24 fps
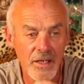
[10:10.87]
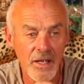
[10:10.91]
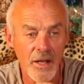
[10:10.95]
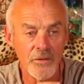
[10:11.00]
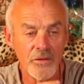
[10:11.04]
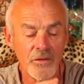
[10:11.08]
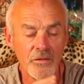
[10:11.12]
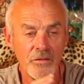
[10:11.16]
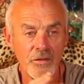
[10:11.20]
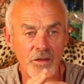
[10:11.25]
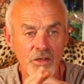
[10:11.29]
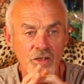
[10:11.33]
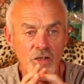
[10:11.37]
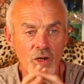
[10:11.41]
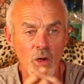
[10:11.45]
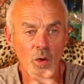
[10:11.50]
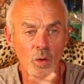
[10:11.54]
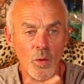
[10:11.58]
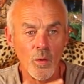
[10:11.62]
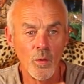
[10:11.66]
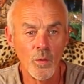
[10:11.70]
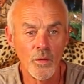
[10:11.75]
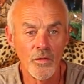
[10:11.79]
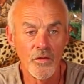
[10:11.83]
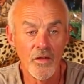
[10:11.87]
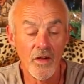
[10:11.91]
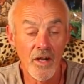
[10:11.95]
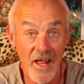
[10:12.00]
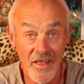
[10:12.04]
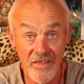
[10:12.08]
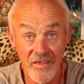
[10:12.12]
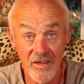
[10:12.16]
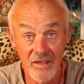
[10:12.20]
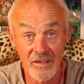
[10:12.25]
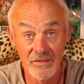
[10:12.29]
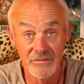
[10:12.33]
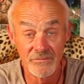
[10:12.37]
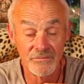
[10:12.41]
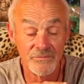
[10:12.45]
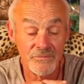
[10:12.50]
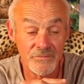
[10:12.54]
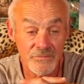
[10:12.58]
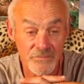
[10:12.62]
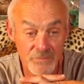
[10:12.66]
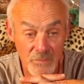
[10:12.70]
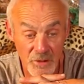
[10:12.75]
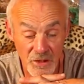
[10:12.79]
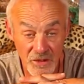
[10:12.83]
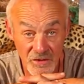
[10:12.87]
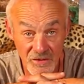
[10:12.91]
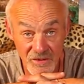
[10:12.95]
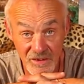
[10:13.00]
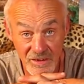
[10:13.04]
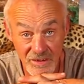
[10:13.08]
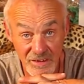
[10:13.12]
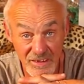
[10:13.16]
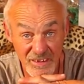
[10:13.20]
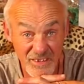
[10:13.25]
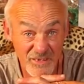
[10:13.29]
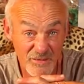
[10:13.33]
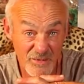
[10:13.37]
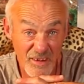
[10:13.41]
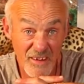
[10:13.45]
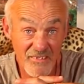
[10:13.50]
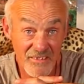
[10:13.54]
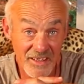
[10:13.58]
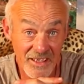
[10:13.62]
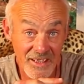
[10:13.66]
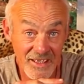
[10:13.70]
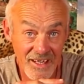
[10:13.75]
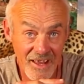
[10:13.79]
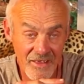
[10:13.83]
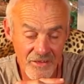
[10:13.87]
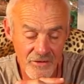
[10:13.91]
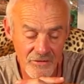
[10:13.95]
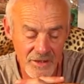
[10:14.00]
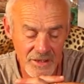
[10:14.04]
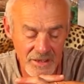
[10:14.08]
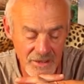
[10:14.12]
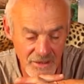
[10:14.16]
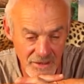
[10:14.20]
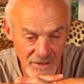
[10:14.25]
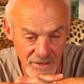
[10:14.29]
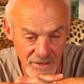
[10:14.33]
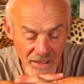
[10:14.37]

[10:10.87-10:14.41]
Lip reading: It's a fish called the leather because it is very leathery.